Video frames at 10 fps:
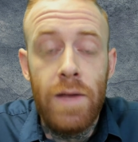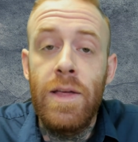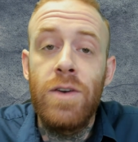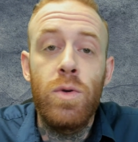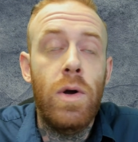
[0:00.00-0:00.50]
and they
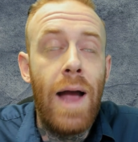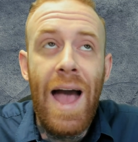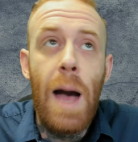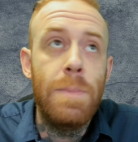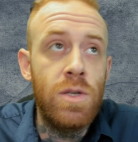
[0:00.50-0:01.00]
do their
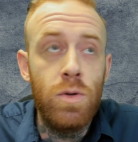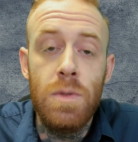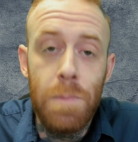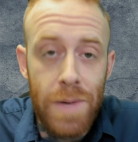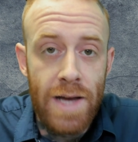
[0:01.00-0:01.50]

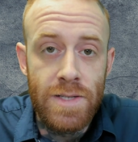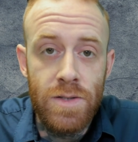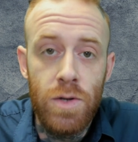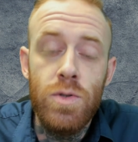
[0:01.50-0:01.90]
absolute best